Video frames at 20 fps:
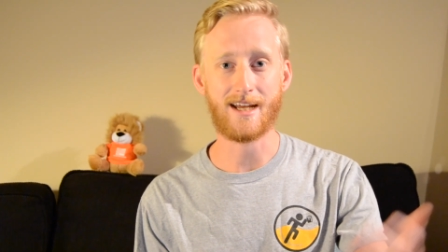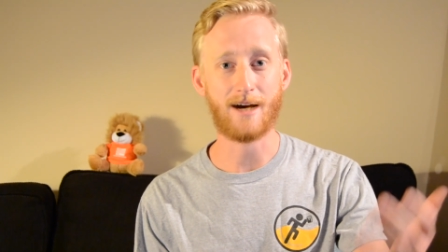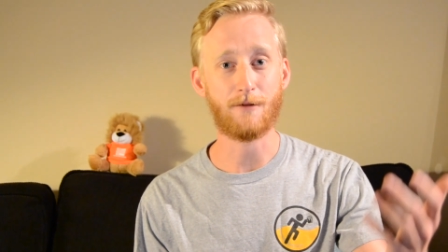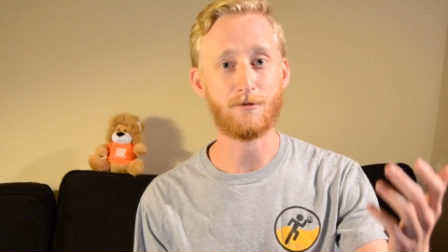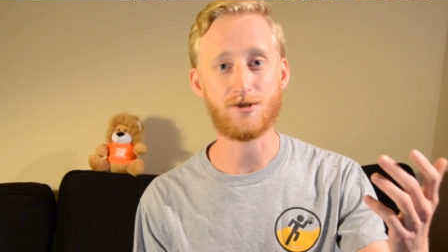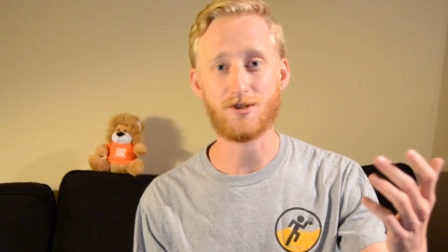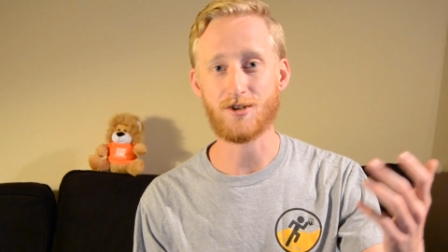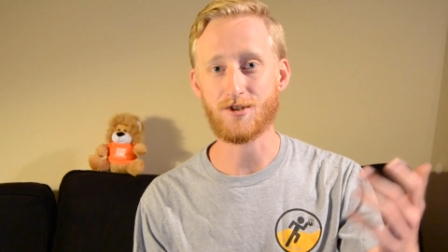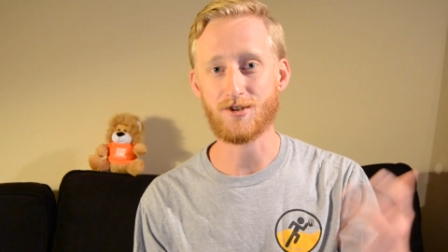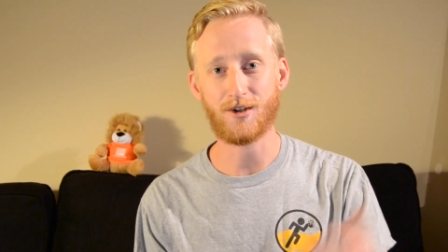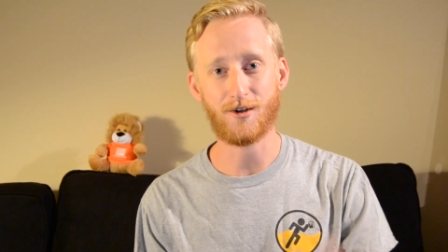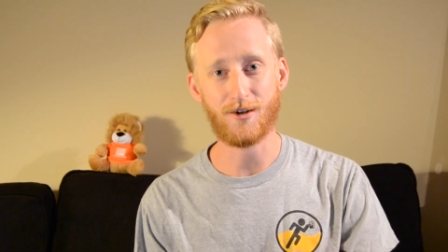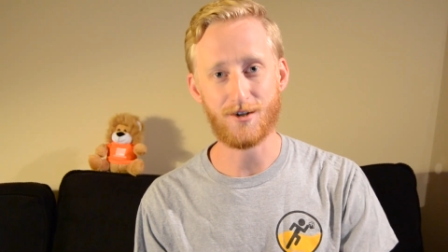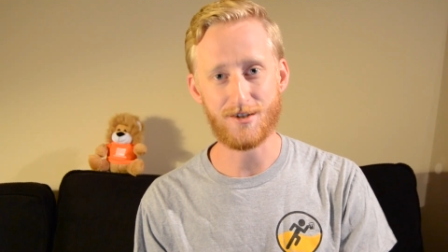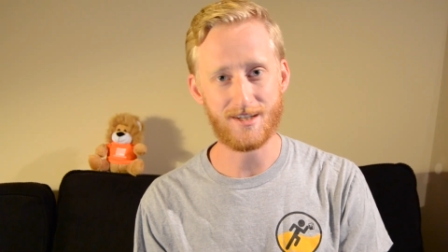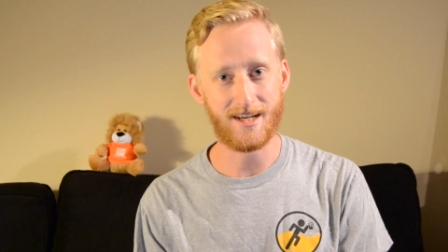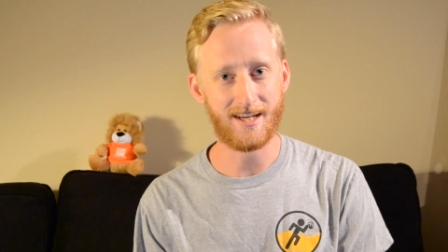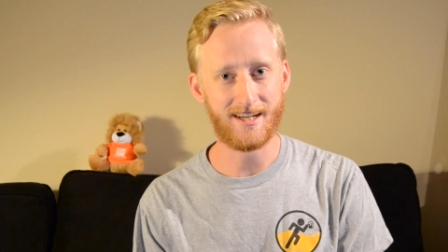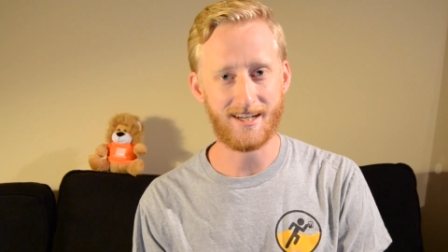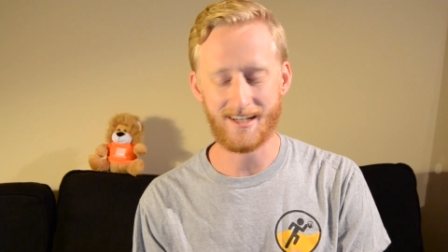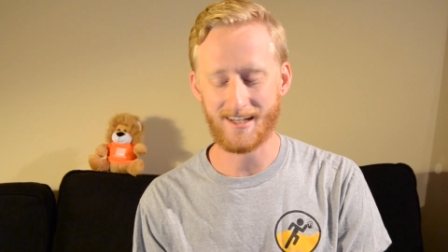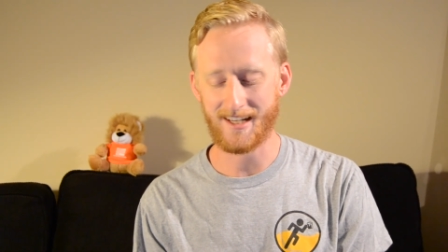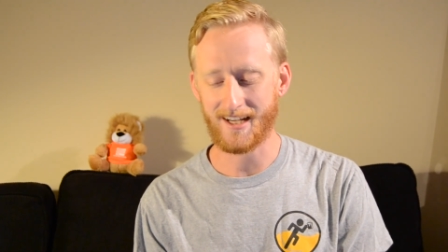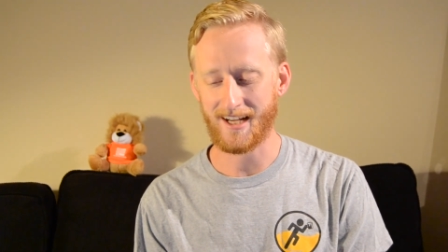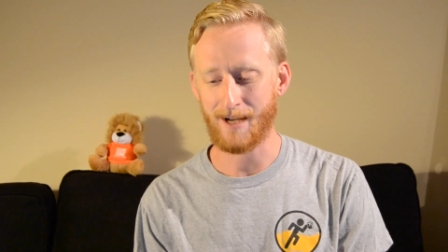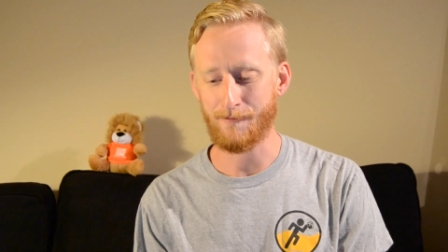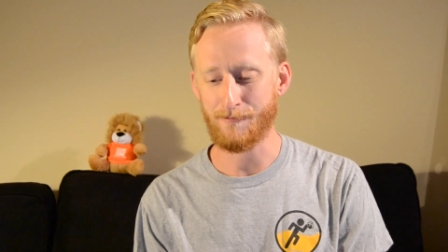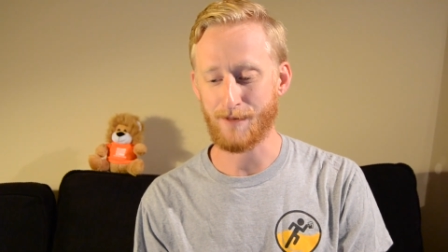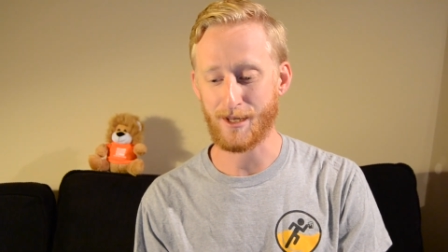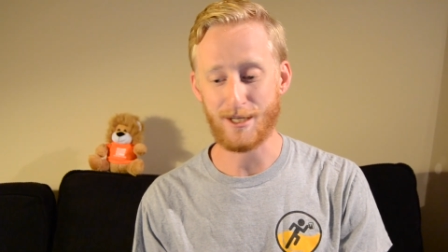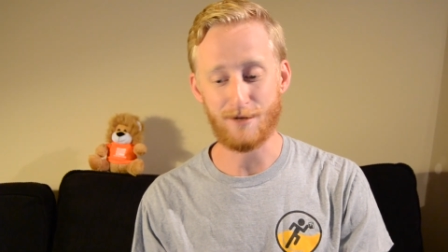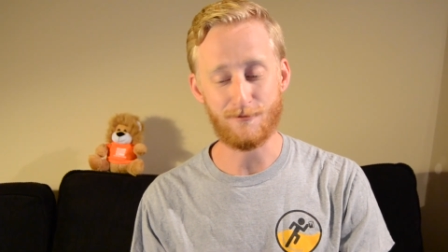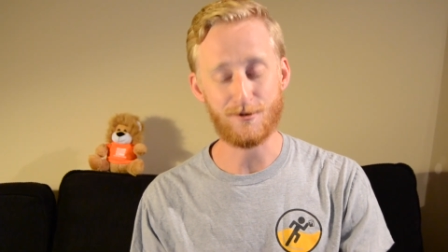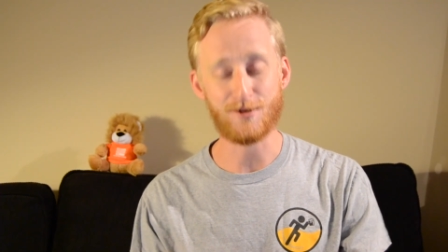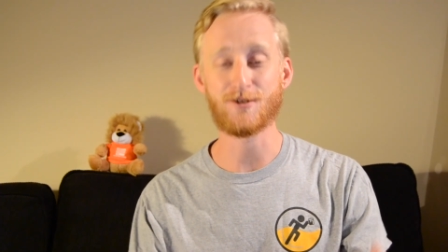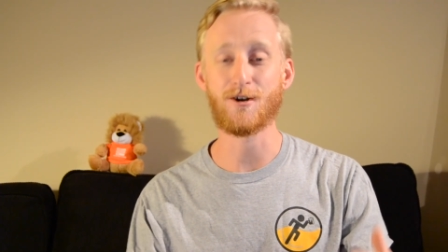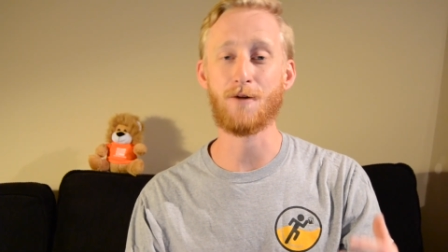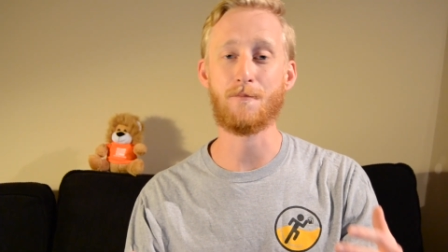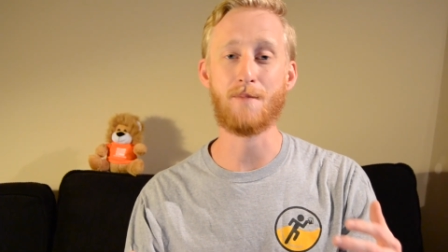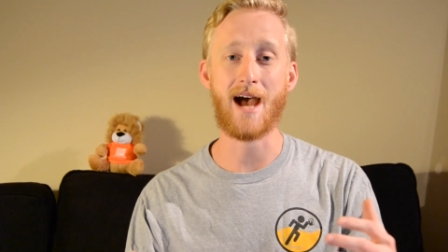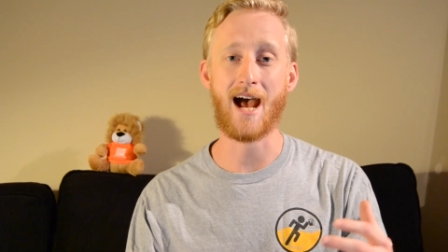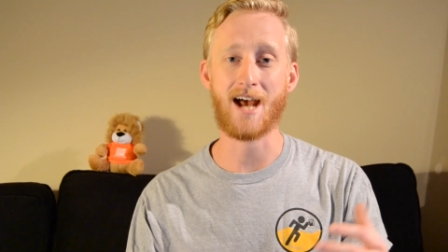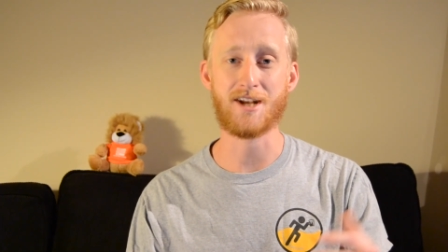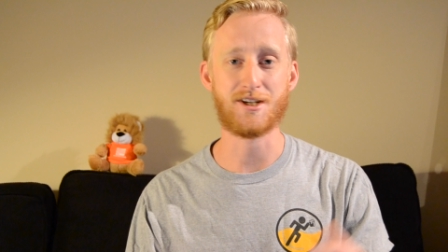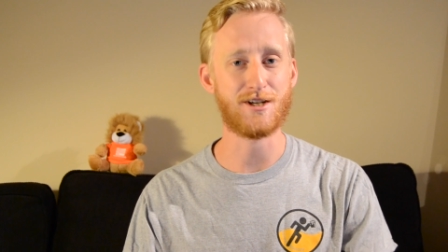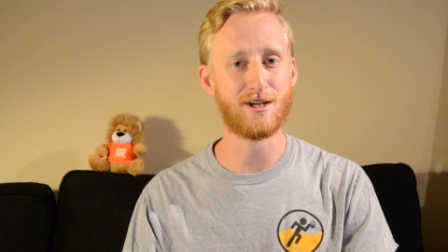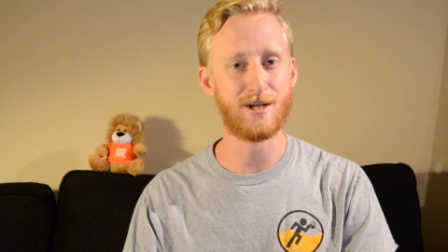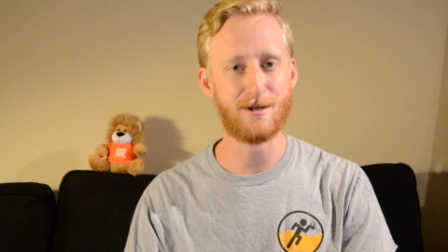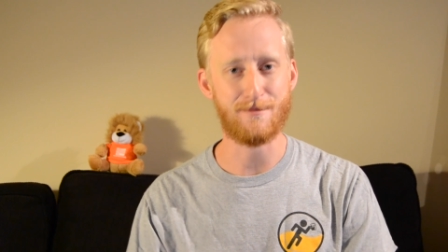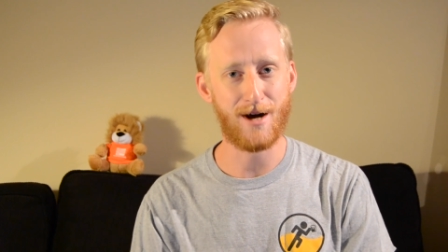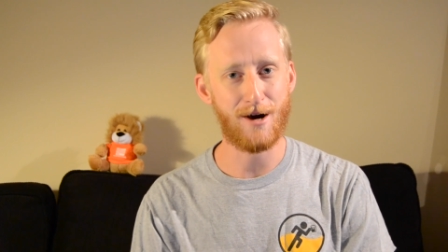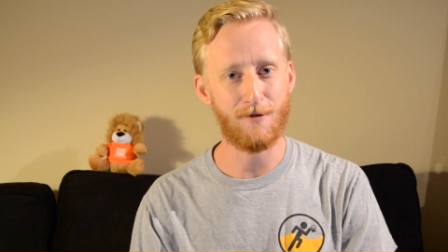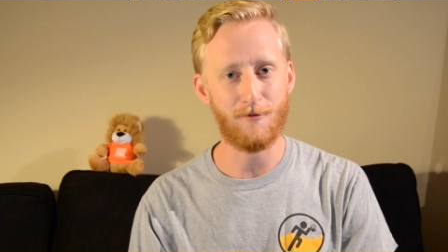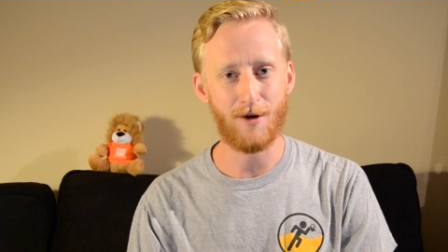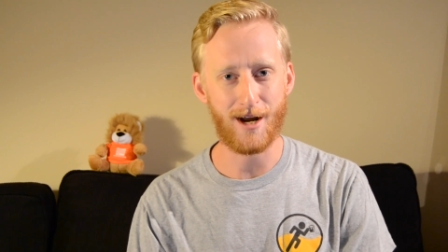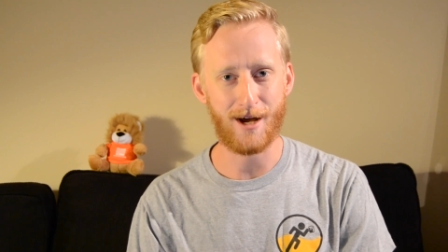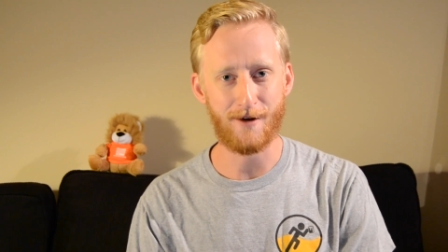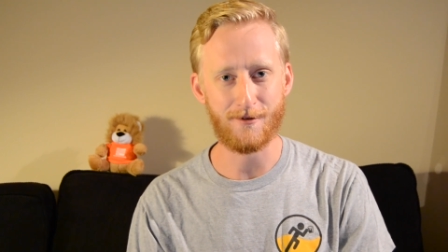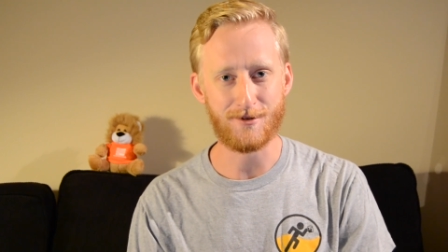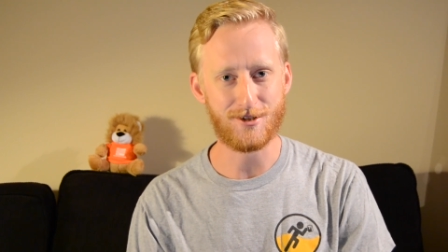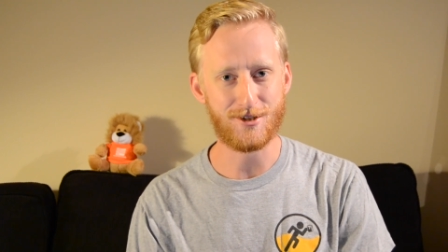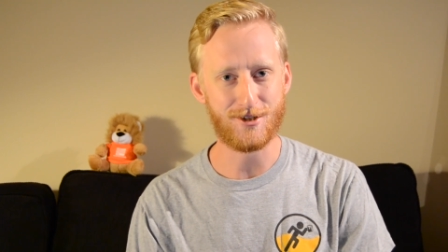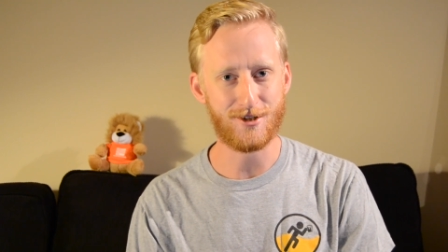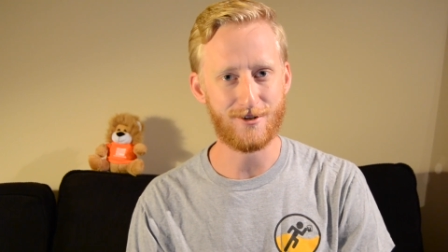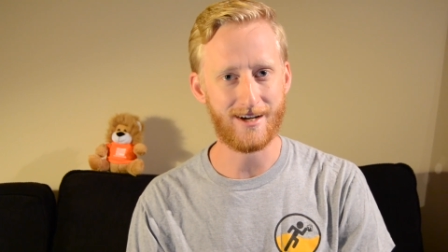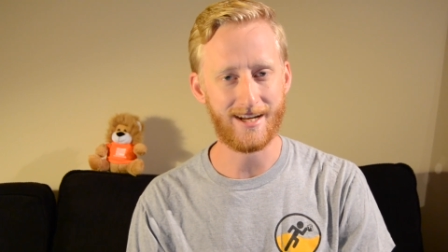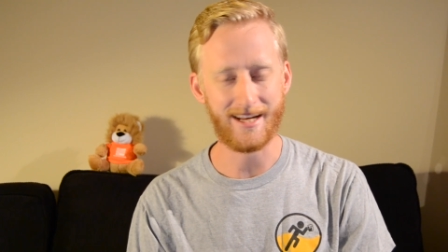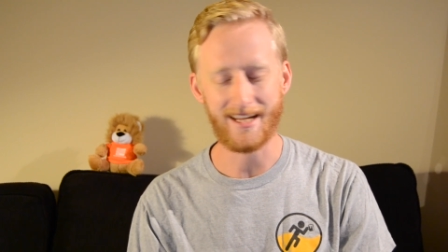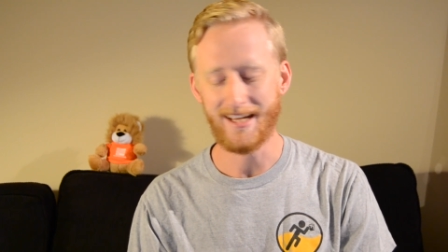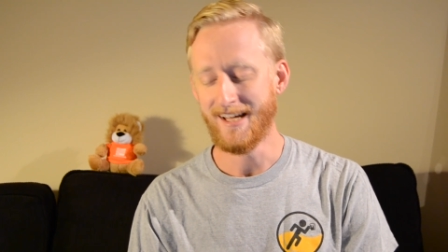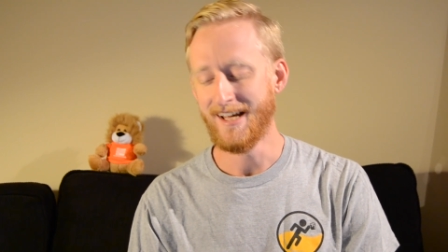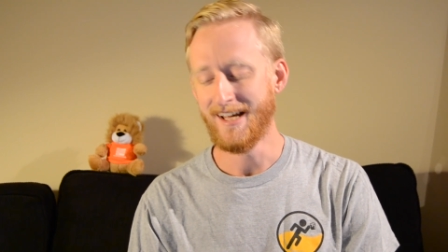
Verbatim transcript: I was just so excited um, that he was so passionate about what I was doing.